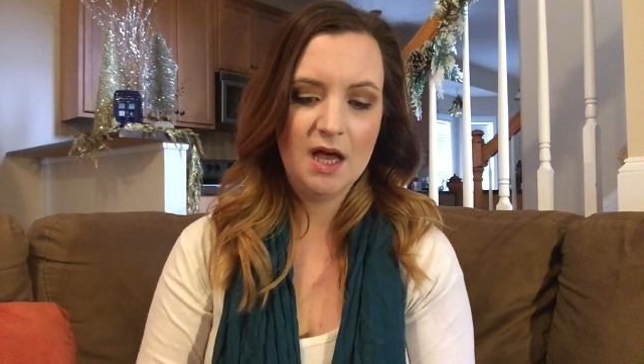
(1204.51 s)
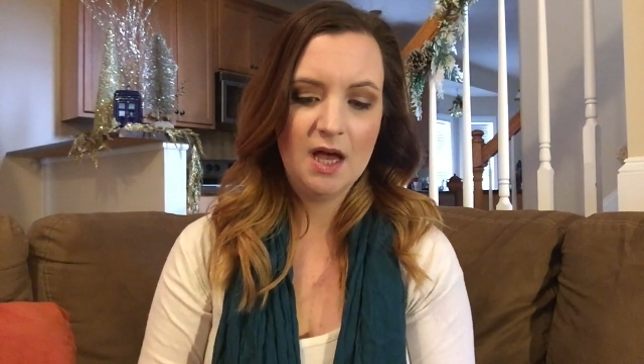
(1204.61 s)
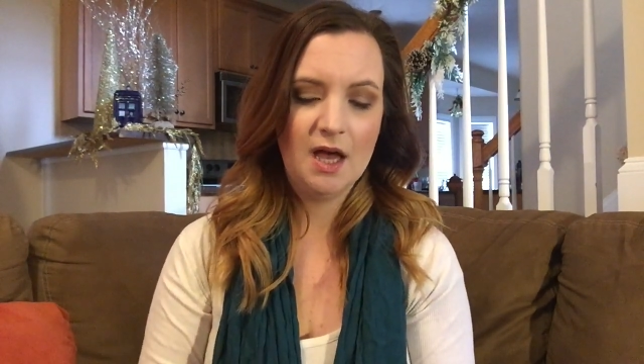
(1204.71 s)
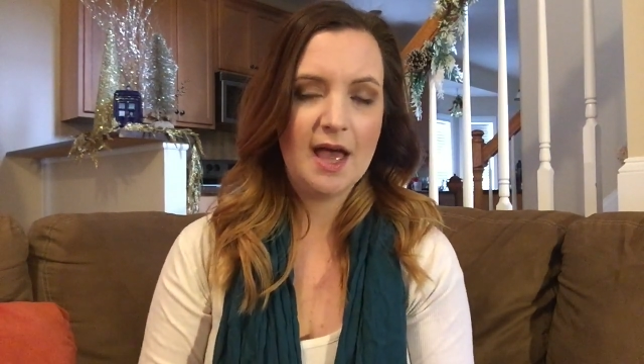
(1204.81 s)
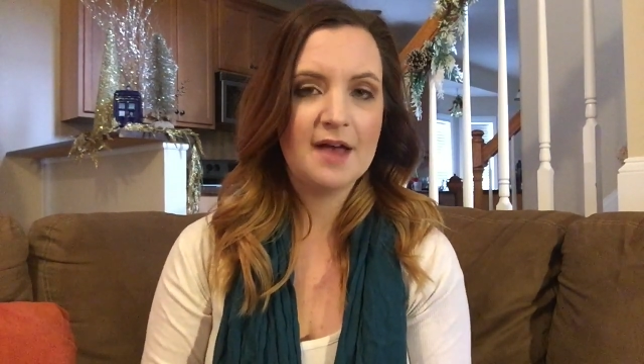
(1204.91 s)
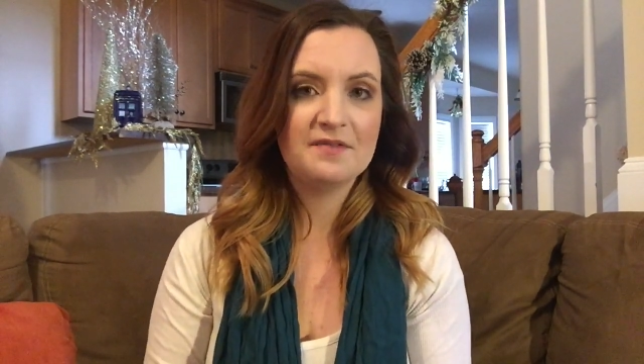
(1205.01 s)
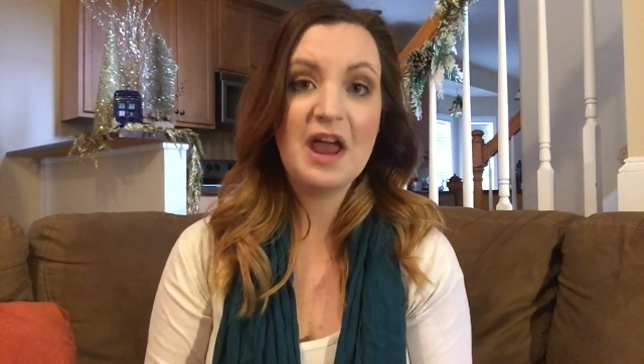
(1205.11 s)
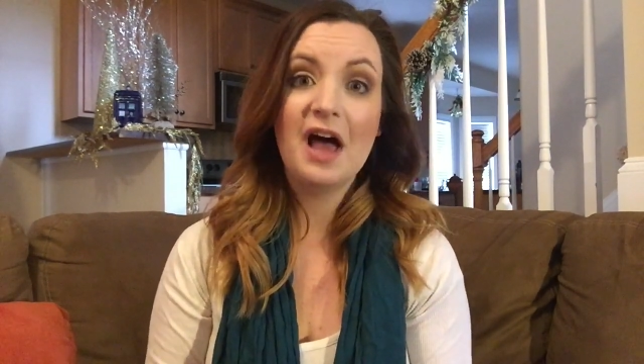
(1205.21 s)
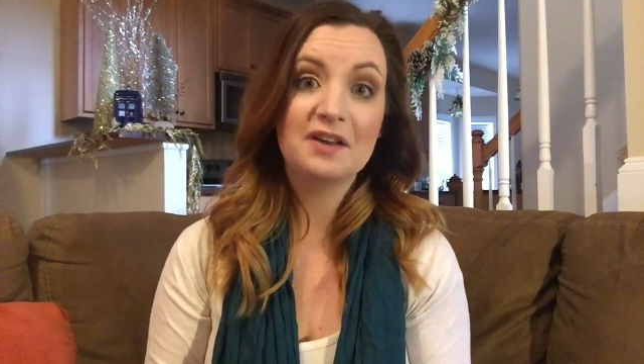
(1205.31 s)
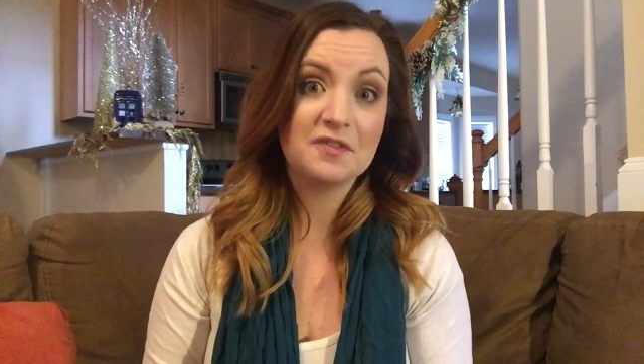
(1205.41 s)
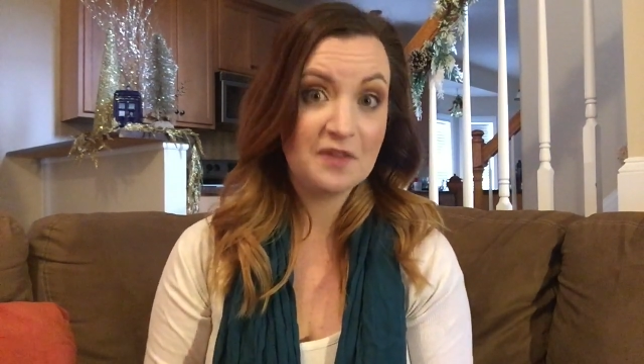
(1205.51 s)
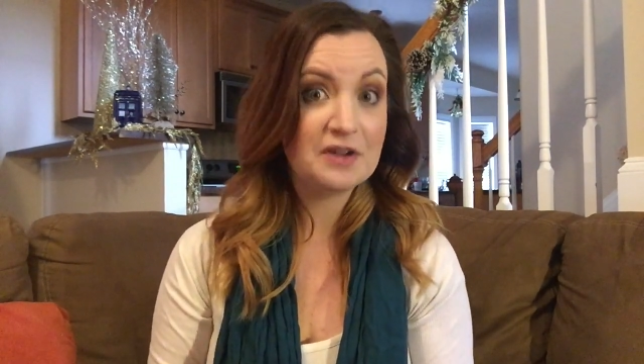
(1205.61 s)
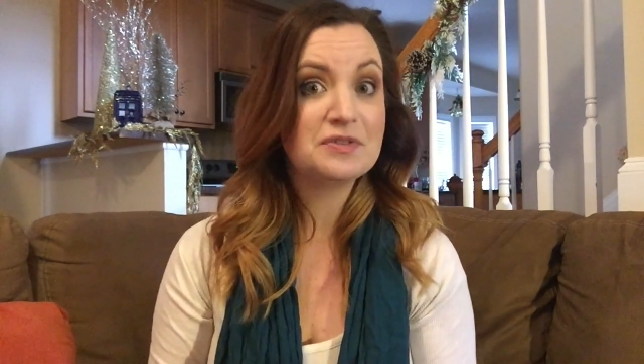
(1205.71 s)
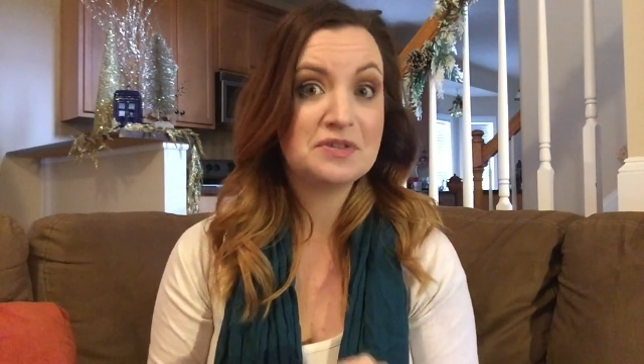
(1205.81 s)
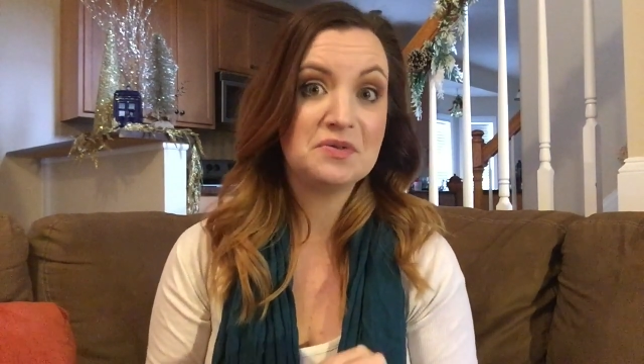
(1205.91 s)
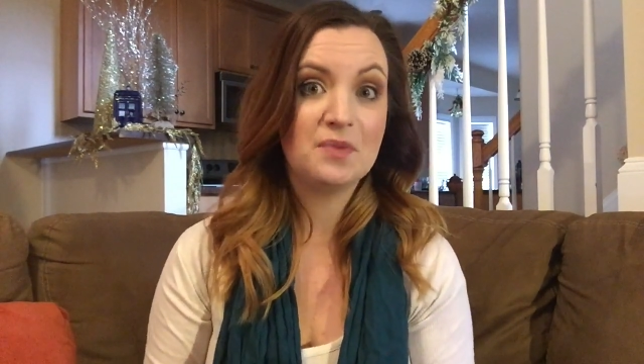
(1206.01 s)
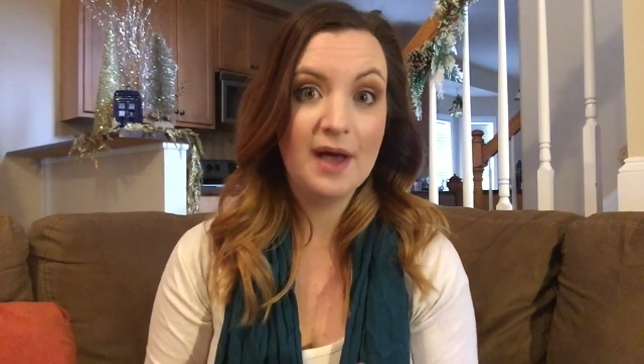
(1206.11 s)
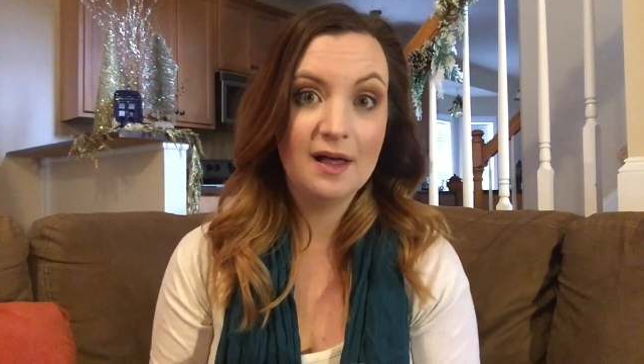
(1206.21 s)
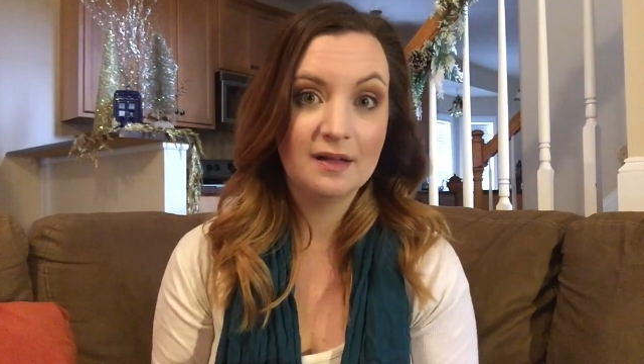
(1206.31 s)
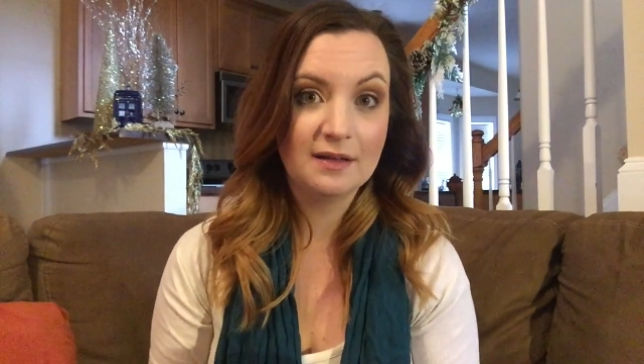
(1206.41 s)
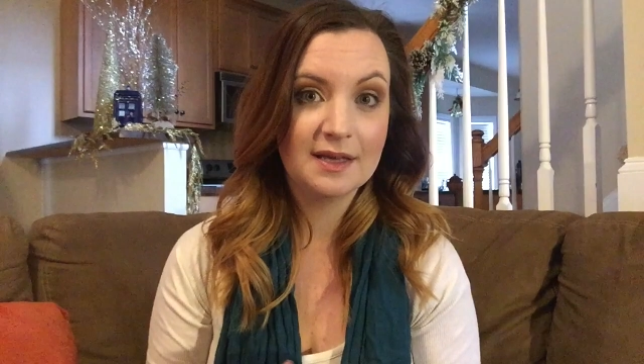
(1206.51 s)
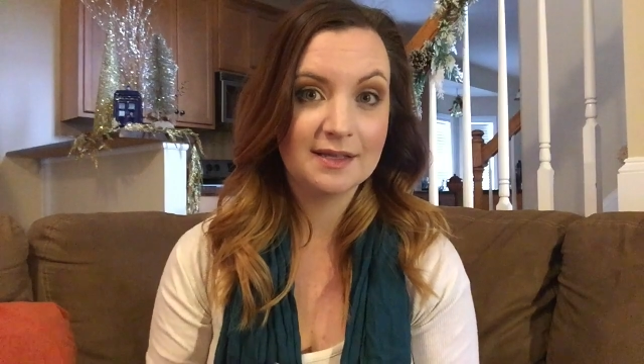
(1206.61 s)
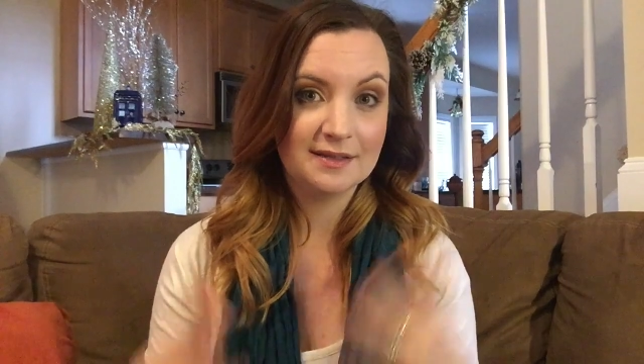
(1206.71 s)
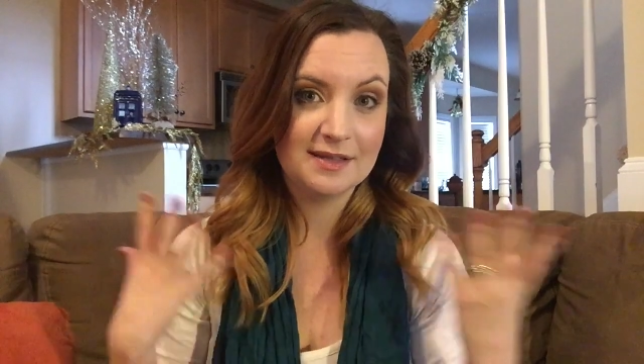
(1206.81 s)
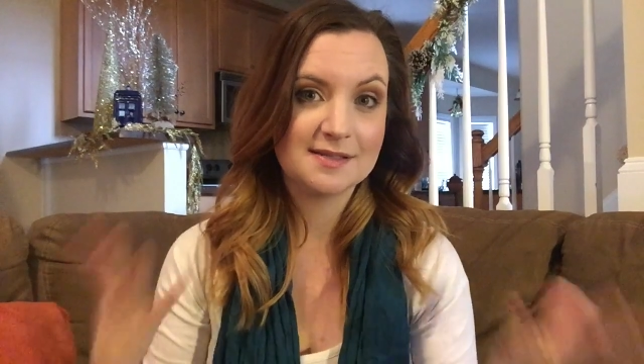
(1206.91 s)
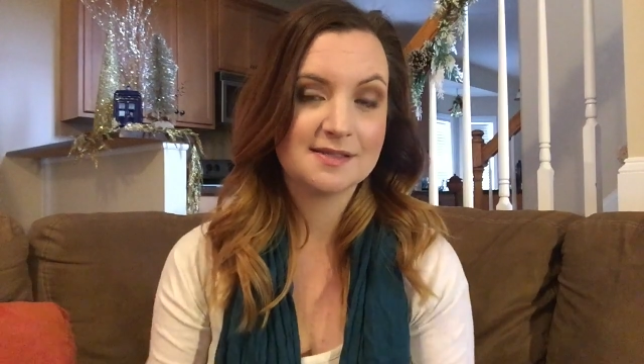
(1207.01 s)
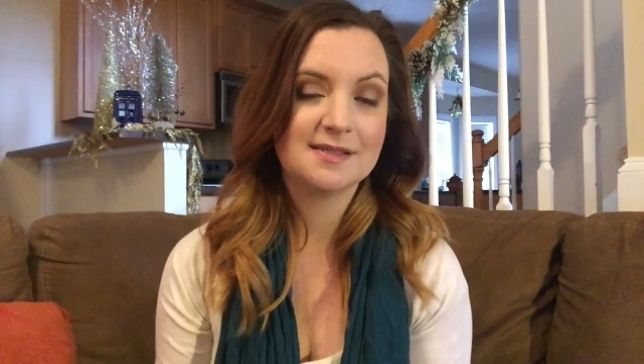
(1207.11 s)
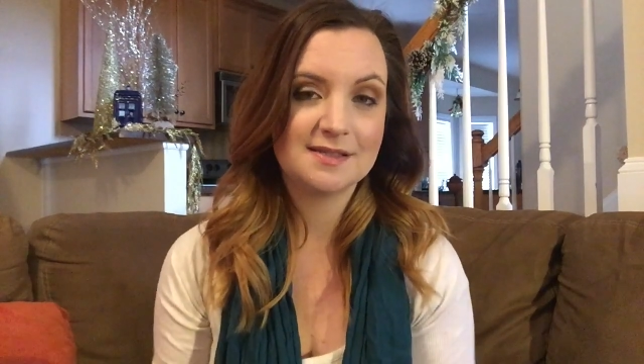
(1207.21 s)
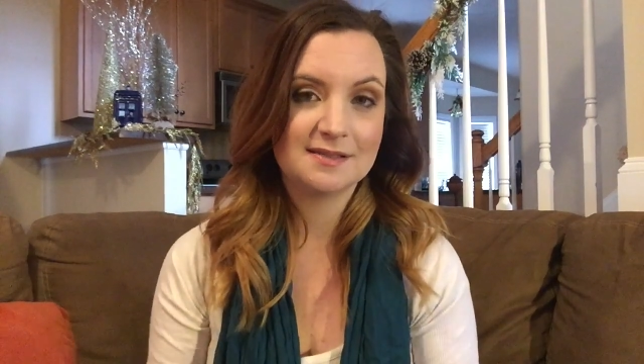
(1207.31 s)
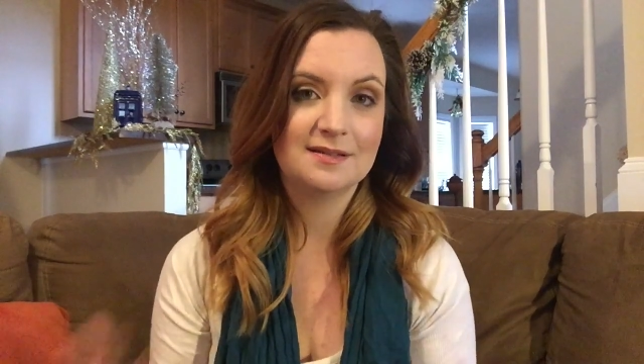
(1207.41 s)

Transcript: uh, have not fared too well in this,